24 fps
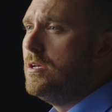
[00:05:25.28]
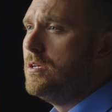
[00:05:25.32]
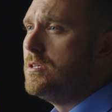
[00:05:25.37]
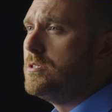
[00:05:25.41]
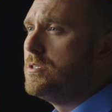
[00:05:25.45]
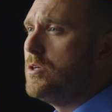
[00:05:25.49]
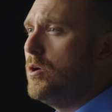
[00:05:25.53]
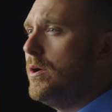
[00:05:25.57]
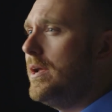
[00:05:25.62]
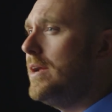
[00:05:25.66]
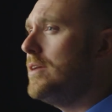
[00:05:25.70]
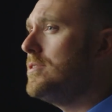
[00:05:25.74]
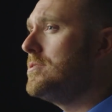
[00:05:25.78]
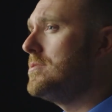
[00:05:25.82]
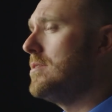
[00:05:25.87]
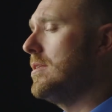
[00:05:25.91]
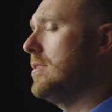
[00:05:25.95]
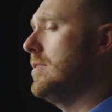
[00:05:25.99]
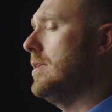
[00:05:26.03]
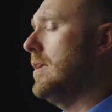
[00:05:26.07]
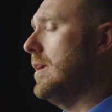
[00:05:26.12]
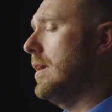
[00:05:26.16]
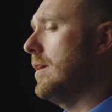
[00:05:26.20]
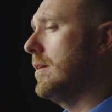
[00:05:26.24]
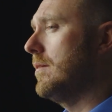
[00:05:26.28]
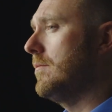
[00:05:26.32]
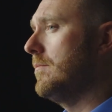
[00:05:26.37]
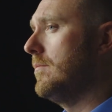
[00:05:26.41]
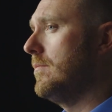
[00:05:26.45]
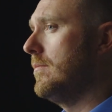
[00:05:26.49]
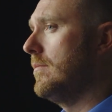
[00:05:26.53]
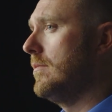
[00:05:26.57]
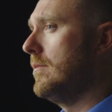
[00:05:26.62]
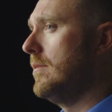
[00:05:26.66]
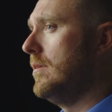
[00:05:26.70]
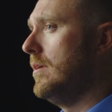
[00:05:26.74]
So here's the
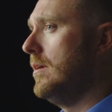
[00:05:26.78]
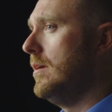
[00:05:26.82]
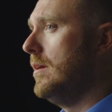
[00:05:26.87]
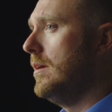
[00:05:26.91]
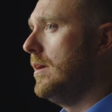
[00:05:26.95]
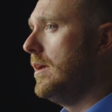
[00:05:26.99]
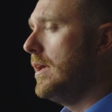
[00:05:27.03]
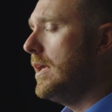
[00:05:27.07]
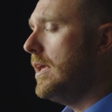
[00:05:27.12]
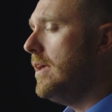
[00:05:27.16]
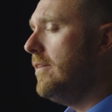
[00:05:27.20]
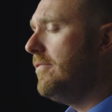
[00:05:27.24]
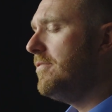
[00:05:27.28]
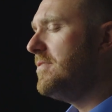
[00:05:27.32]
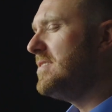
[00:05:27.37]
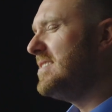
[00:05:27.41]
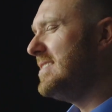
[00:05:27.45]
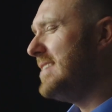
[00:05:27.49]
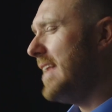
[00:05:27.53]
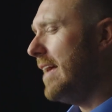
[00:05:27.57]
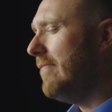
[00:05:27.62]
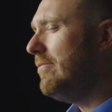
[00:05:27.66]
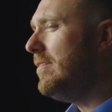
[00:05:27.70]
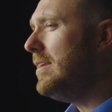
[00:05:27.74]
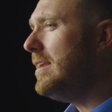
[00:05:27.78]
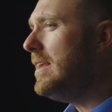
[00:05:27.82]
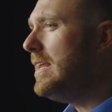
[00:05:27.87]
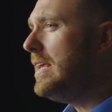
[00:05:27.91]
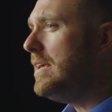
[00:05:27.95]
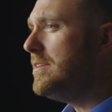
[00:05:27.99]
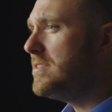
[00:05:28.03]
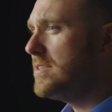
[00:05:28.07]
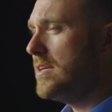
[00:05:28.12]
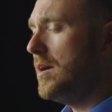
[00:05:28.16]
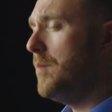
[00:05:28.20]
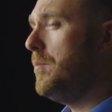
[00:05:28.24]
thing. If
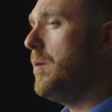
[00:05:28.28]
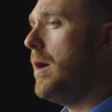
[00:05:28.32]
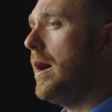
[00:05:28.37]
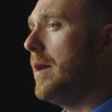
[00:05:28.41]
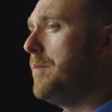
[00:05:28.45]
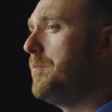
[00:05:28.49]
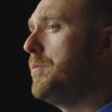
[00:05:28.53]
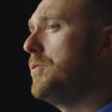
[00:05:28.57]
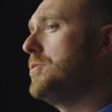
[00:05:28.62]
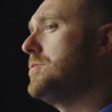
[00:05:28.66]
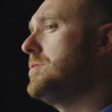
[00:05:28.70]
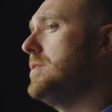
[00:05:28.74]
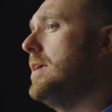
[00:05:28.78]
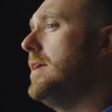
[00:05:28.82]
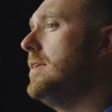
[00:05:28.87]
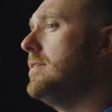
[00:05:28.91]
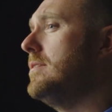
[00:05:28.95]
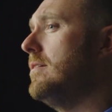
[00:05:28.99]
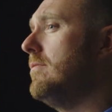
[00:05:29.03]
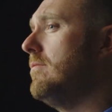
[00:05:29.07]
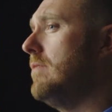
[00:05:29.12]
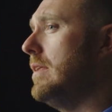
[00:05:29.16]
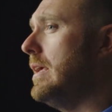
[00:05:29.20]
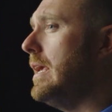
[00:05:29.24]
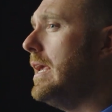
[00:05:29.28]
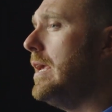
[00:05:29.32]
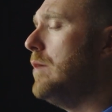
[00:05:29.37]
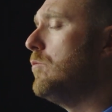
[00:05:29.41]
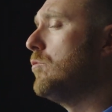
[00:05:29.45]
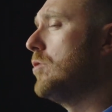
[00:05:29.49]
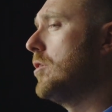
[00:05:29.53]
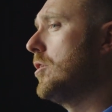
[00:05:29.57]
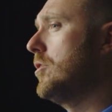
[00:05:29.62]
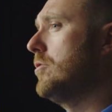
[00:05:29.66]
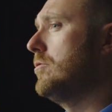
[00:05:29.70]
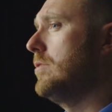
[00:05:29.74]
70 some odd percent of the heat
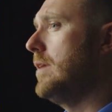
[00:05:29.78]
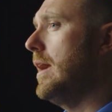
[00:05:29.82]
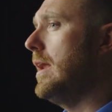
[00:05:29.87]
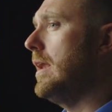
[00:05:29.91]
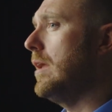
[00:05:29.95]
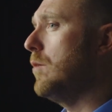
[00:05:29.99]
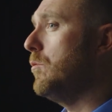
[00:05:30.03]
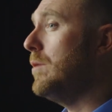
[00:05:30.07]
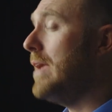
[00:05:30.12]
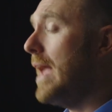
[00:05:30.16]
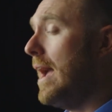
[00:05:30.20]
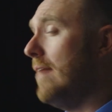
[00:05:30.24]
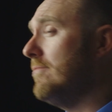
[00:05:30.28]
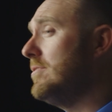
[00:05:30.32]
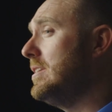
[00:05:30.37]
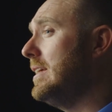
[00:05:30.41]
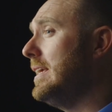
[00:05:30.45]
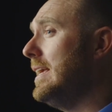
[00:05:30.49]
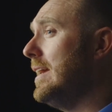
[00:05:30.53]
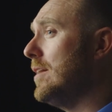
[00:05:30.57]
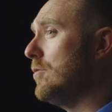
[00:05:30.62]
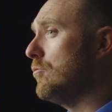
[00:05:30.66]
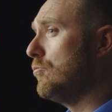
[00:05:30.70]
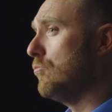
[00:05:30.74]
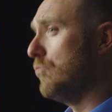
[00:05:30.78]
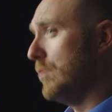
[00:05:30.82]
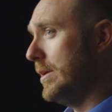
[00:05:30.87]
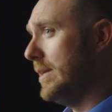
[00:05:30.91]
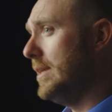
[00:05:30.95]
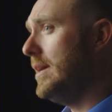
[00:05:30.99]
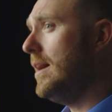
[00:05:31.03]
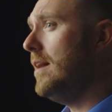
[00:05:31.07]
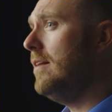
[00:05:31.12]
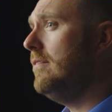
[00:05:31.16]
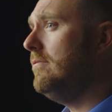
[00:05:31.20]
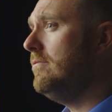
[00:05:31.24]
we're creating we have to get
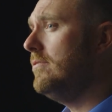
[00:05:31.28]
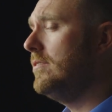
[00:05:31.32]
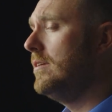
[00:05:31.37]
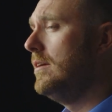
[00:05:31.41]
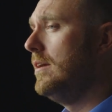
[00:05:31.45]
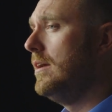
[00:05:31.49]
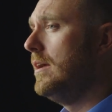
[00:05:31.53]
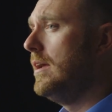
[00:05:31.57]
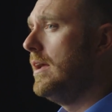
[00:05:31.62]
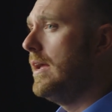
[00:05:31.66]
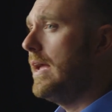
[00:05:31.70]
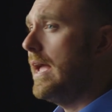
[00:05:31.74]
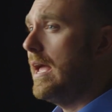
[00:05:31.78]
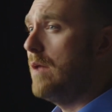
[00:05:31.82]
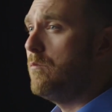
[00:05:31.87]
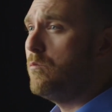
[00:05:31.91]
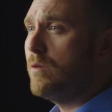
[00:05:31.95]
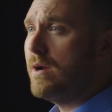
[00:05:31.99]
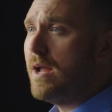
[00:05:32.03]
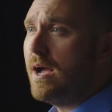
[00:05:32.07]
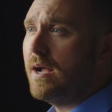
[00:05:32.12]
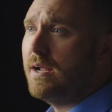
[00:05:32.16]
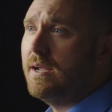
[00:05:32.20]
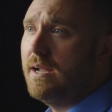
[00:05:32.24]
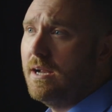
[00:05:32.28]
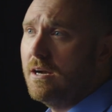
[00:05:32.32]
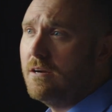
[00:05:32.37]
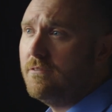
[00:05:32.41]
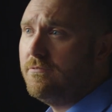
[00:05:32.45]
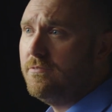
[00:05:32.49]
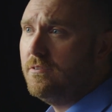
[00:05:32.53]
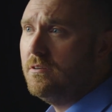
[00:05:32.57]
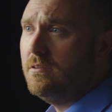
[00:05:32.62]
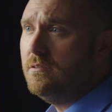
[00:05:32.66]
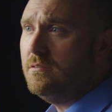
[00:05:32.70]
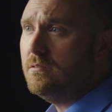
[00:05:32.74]
rid of, and we're not
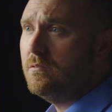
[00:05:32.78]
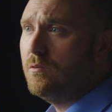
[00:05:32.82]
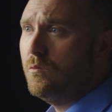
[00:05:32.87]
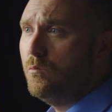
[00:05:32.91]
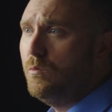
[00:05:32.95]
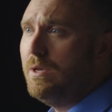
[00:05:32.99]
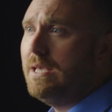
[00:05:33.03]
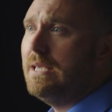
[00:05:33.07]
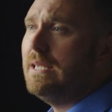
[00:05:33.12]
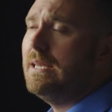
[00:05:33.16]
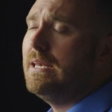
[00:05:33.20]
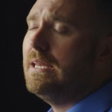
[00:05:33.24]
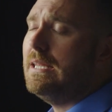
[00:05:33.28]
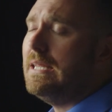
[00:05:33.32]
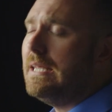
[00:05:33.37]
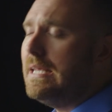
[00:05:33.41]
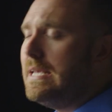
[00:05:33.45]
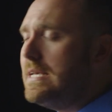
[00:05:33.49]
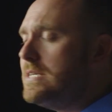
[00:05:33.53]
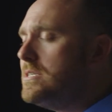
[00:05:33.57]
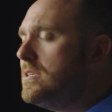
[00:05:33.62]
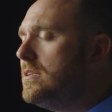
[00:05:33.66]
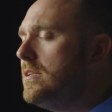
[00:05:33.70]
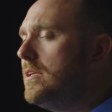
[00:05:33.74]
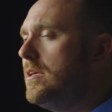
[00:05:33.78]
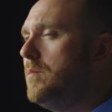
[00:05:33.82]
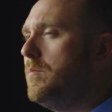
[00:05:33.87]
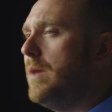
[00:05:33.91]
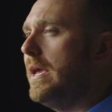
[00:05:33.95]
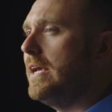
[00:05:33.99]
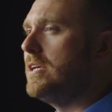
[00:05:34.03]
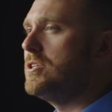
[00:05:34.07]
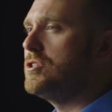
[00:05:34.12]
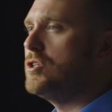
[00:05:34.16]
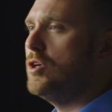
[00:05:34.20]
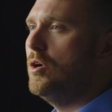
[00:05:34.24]
careful, we can easily
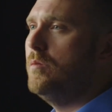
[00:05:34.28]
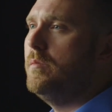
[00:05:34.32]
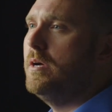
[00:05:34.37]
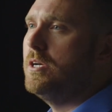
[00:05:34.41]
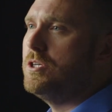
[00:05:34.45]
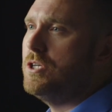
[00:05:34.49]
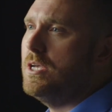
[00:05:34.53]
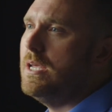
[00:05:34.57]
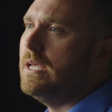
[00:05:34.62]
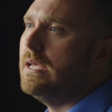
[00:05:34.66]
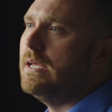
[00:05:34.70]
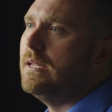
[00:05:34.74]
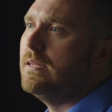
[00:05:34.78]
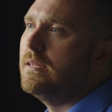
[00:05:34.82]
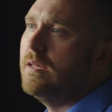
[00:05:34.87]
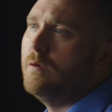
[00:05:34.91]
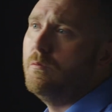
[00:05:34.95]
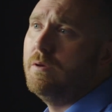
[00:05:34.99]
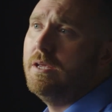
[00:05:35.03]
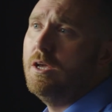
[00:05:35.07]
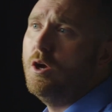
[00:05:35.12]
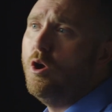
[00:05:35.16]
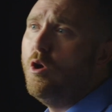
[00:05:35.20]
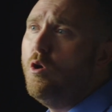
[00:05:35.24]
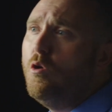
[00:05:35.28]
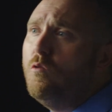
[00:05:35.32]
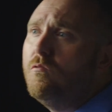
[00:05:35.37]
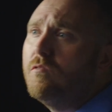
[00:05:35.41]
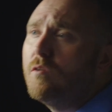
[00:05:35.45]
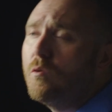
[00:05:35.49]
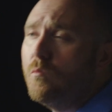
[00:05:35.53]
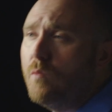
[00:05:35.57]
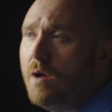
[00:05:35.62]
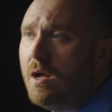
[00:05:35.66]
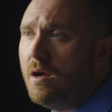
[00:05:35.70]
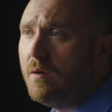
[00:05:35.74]
make so much heat that we
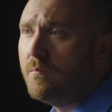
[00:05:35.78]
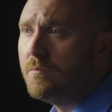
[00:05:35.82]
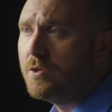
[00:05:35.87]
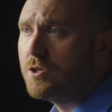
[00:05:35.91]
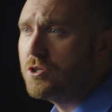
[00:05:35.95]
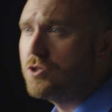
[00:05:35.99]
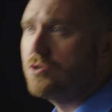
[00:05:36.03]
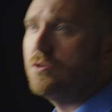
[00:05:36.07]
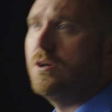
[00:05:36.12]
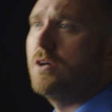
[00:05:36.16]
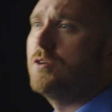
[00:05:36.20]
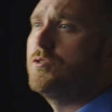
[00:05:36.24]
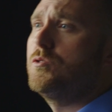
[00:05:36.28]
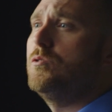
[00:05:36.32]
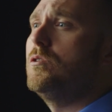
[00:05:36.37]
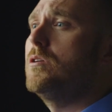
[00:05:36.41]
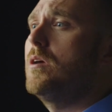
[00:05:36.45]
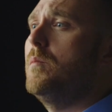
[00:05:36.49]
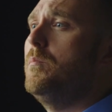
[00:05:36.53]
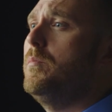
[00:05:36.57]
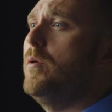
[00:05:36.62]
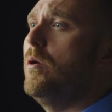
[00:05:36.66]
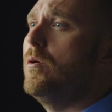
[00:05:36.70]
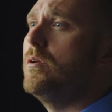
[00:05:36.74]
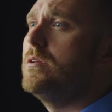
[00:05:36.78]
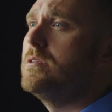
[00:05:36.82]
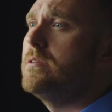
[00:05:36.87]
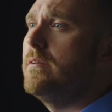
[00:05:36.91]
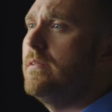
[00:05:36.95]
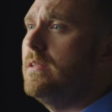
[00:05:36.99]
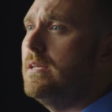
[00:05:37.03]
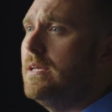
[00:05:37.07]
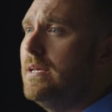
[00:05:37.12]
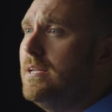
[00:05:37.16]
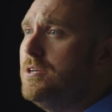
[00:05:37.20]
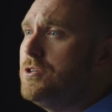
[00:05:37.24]
overwhelm the structural components
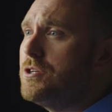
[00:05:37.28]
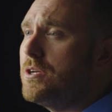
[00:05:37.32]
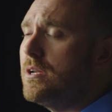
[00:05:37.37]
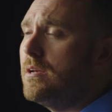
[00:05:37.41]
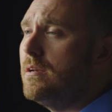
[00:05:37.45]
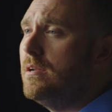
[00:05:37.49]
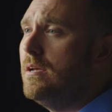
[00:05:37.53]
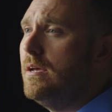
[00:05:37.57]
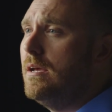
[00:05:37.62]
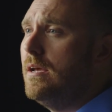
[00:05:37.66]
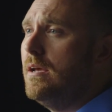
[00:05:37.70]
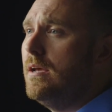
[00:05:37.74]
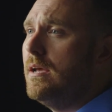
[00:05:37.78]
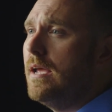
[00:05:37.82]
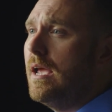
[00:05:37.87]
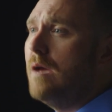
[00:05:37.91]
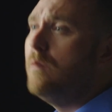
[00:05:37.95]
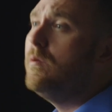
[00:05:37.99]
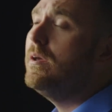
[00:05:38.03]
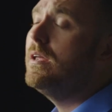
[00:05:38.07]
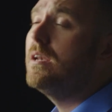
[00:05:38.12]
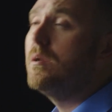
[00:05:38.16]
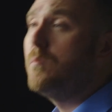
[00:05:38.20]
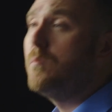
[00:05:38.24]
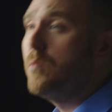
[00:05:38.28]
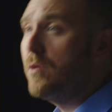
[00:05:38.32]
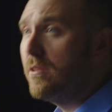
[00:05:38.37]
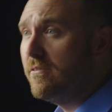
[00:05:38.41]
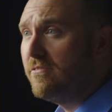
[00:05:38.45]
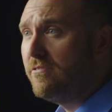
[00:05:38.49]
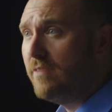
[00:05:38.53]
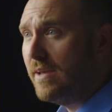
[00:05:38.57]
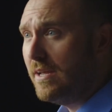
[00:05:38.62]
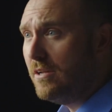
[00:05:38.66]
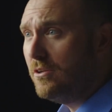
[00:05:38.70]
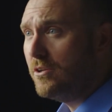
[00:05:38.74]
of the engine and we end up with a
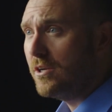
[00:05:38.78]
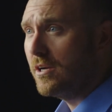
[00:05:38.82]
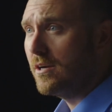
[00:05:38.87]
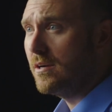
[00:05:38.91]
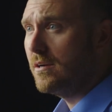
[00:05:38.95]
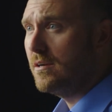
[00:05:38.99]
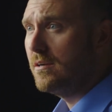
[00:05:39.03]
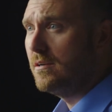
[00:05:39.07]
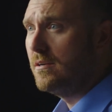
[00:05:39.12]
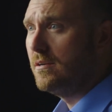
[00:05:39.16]
failure.